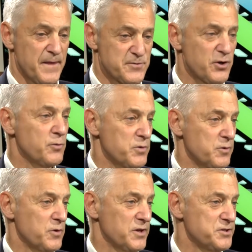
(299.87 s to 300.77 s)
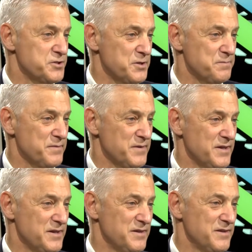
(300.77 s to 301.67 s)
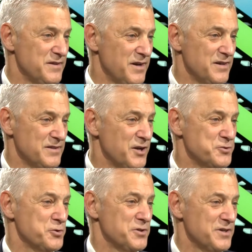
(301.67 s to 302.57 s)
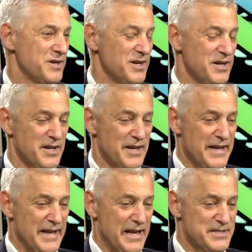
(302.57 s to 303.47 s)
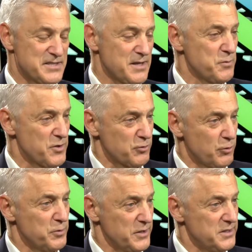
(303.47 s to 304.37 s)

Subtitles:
start with a relationship in onshore. It's the same with our global